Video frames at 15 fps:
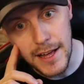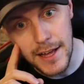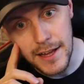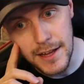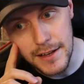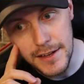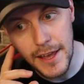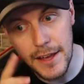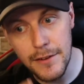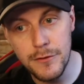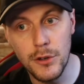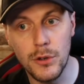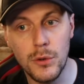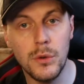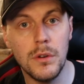if you're
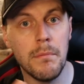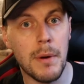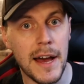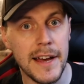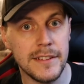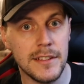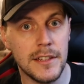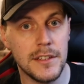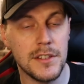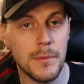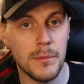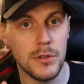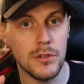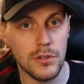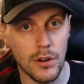going back to the gym and
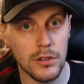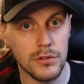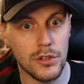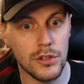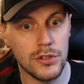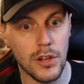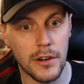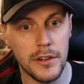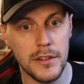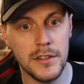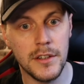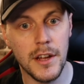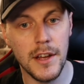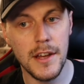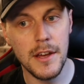you're not just starting,
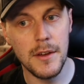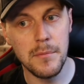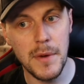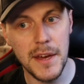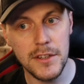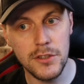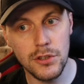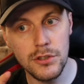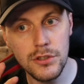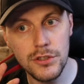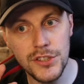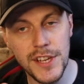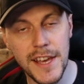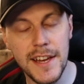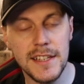make sure you
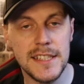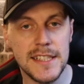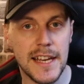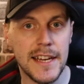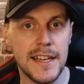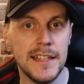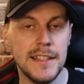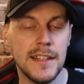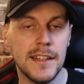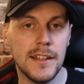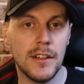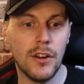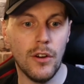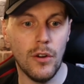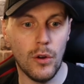set aside
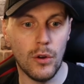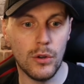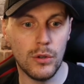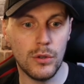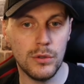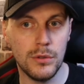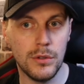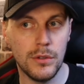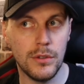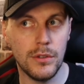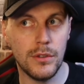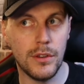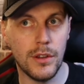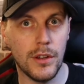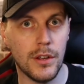all
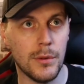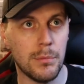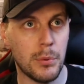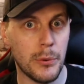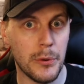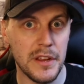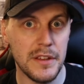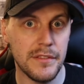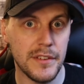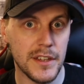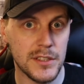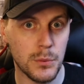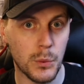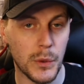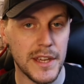the previous
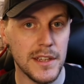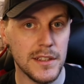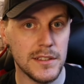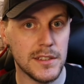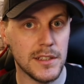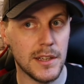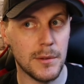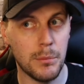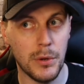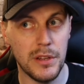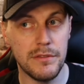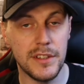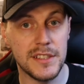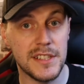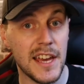weights and
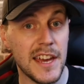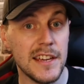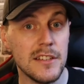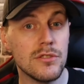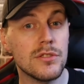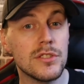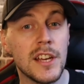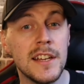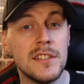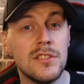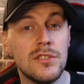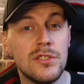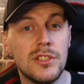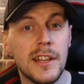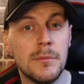previous exercises you
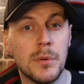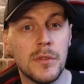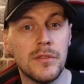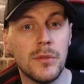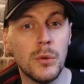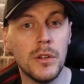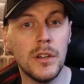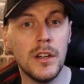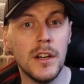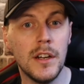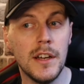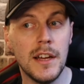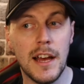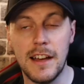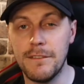did before
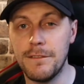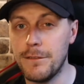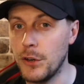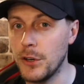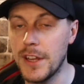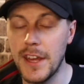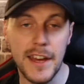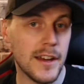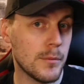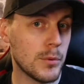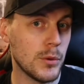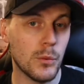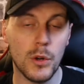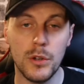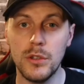and forget about
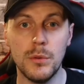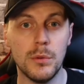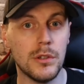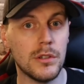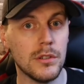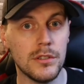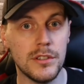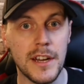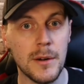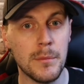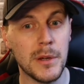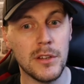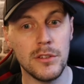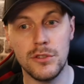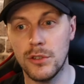what you were doing there,
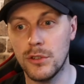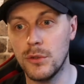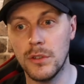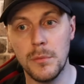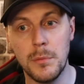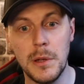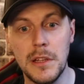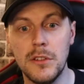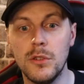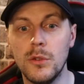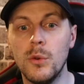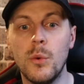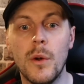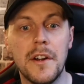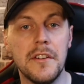because you're going to be
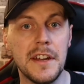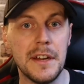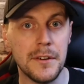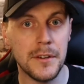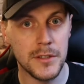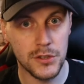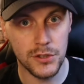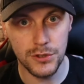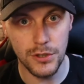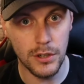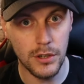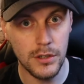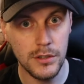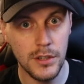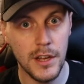nowhere near as
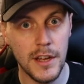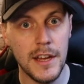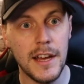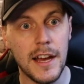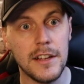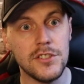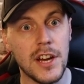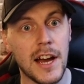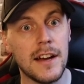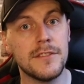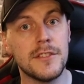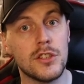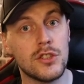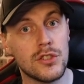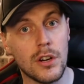strong and you have to
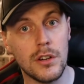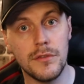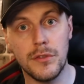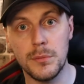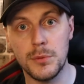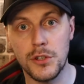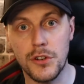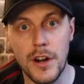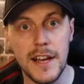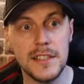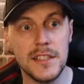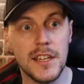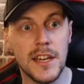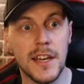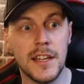start from scratch
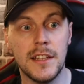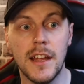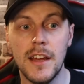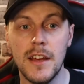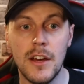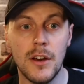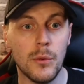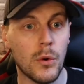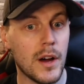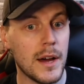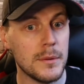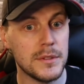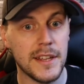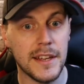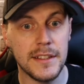again. What I would
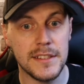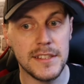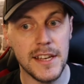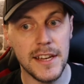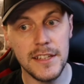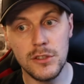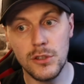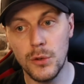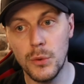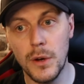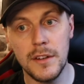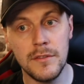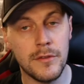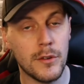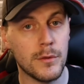tend to say is go in
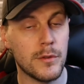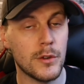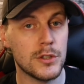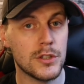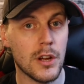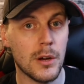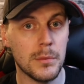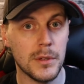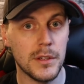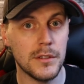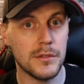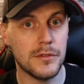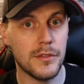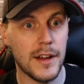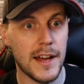for the first couple
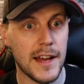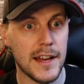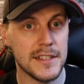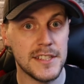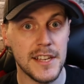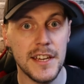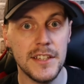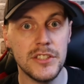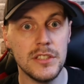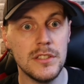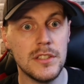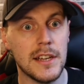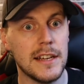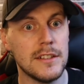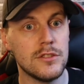of sessions
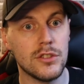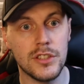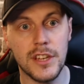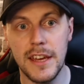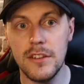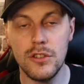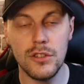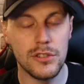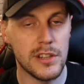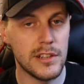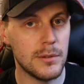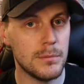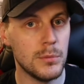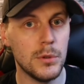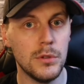and just get used to the
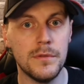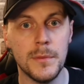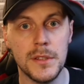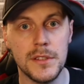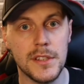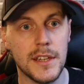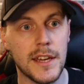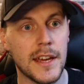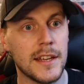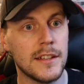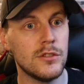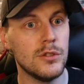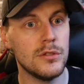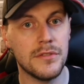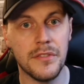movements again.
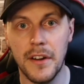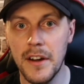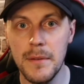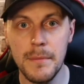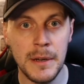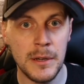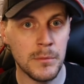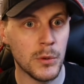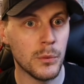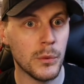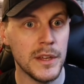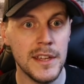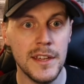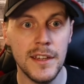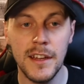Use very minimal
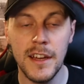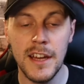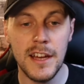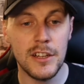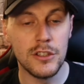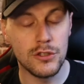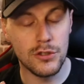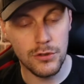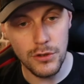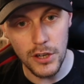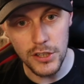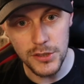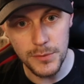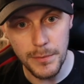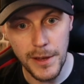weight.
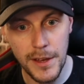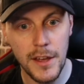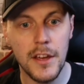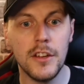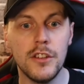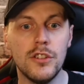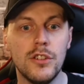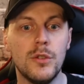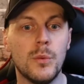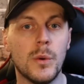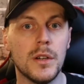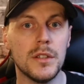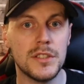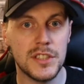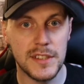Trust me, you will
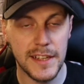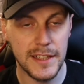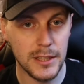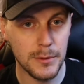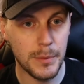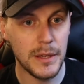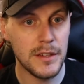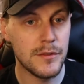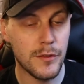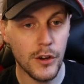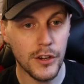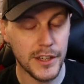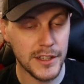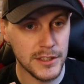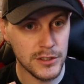still be
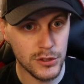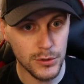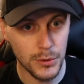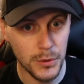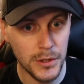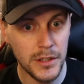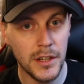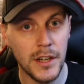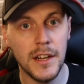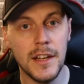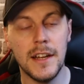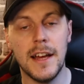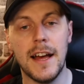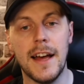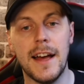fucking sore,
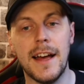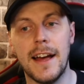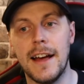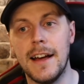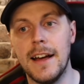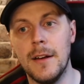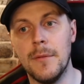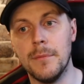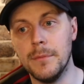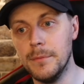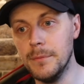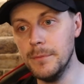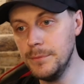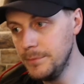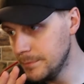and
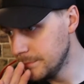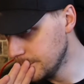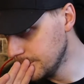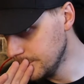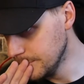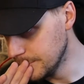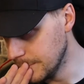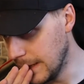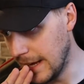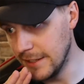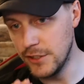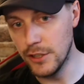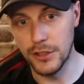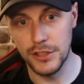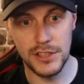
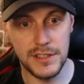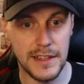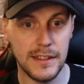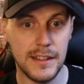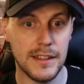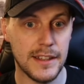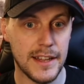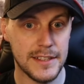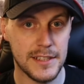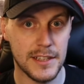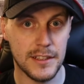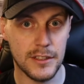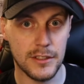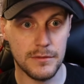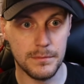you'll still elicit
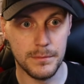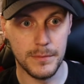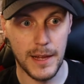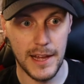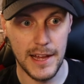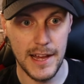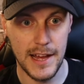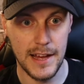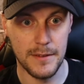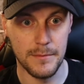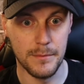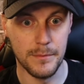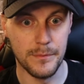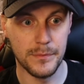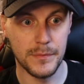a
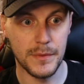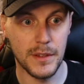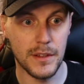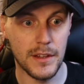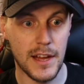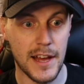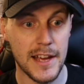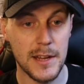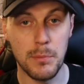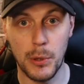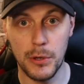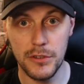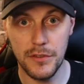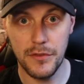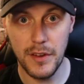hypertrophy